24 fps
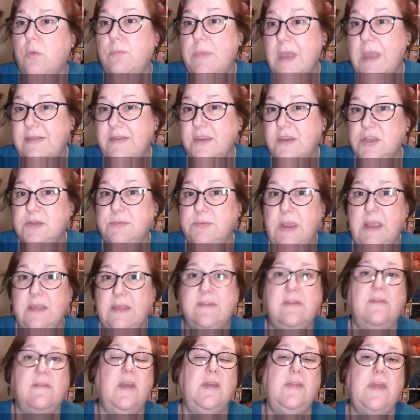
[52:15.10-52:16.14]
messaged me and
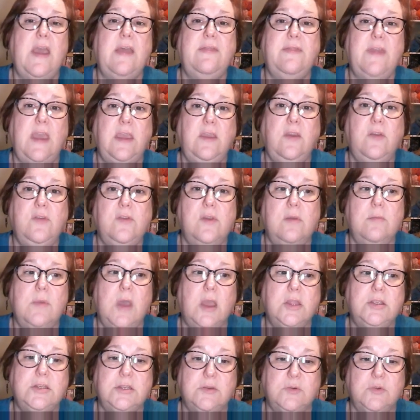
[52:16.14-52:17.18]
stuff like that, thank you so
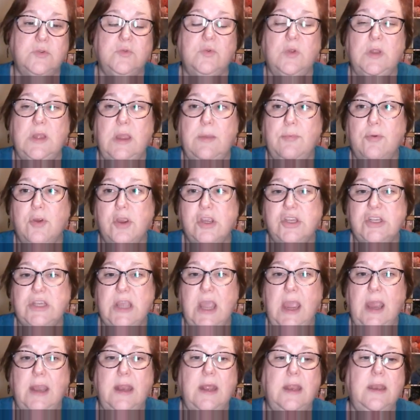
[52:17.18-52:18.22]
much. It was really
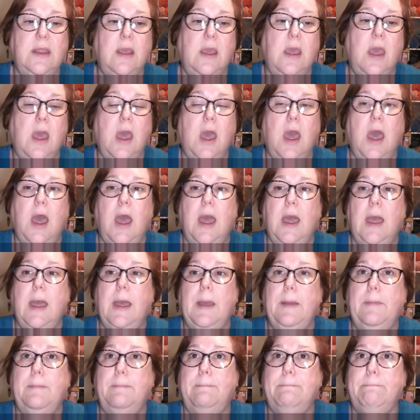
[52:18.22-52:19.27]
appreciated.
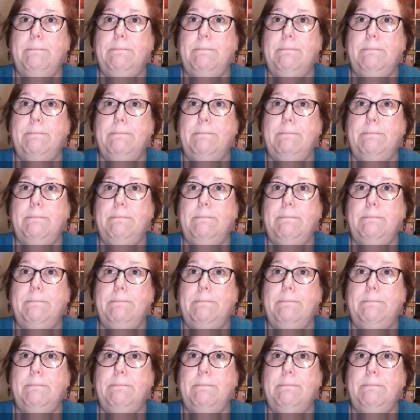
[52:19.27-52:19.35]
I